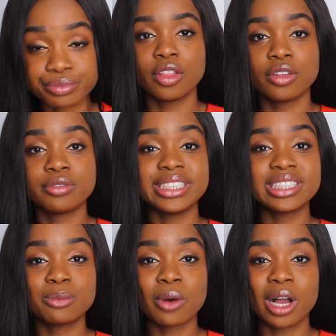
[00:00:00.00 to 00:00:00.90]
The
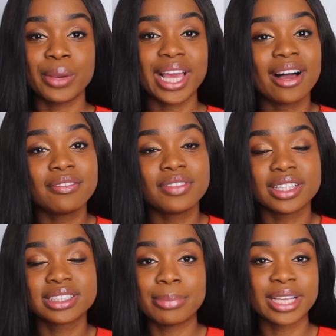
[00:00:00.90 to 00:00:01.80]
reason why we have
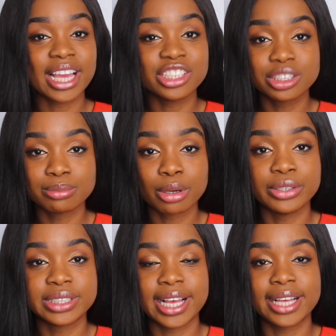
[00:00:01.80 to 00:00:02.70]
this application
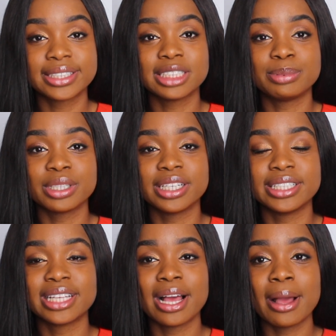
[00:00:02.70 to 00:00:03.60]
process is because